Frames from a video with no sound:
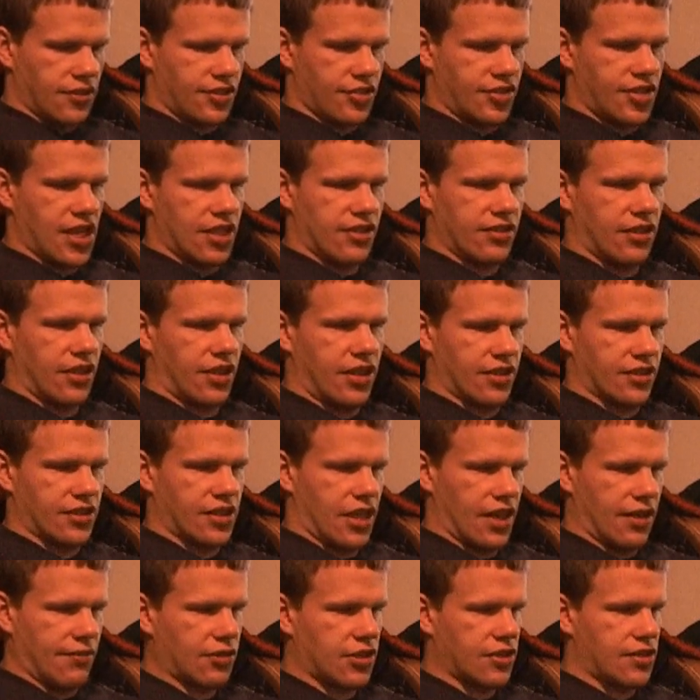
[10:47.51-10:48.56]
is this takes a long
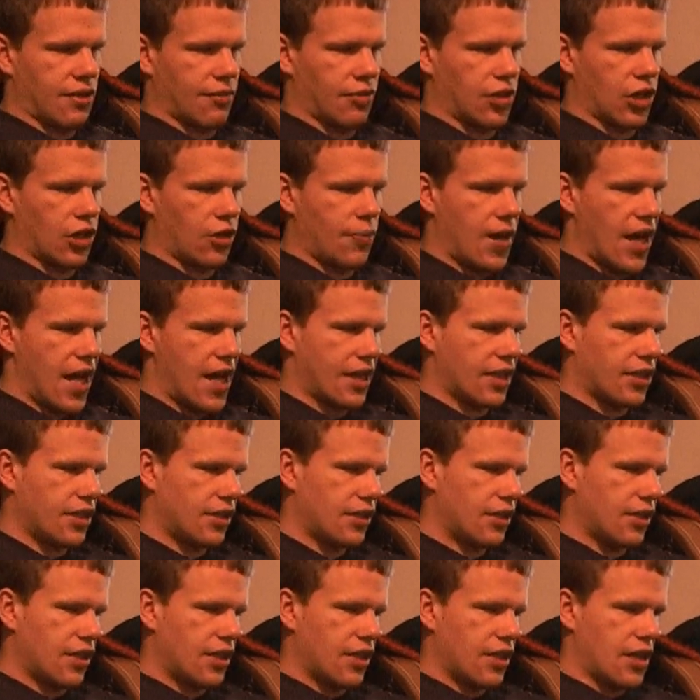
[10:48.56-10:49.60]
time, because I'm going to go back
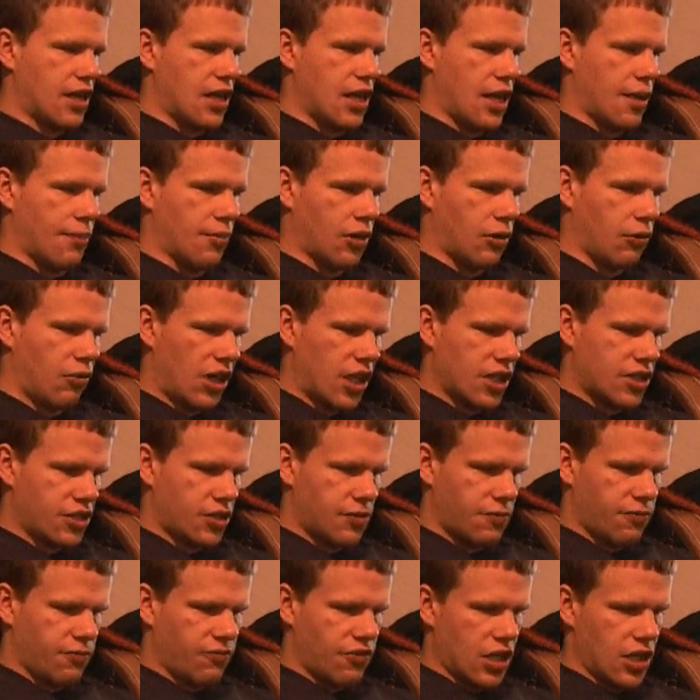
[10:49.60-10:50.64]
and I'm going to watch
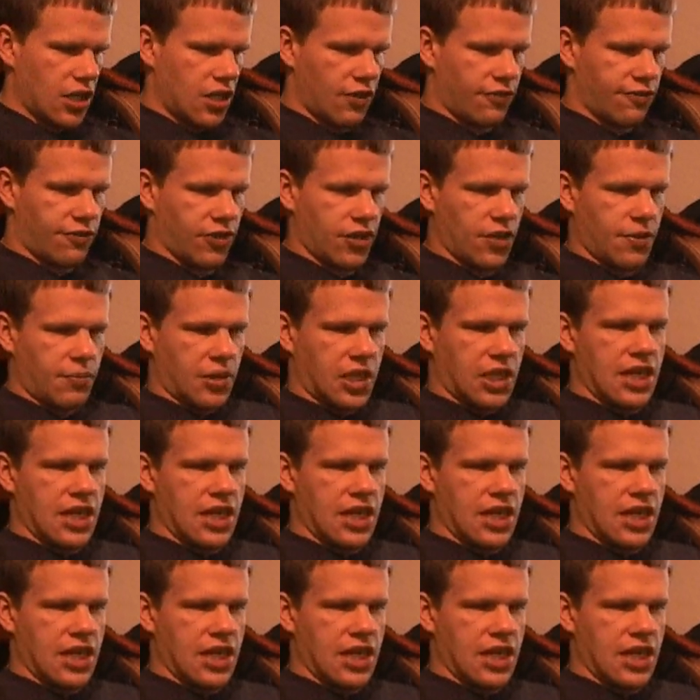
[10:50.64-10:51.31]
the video from the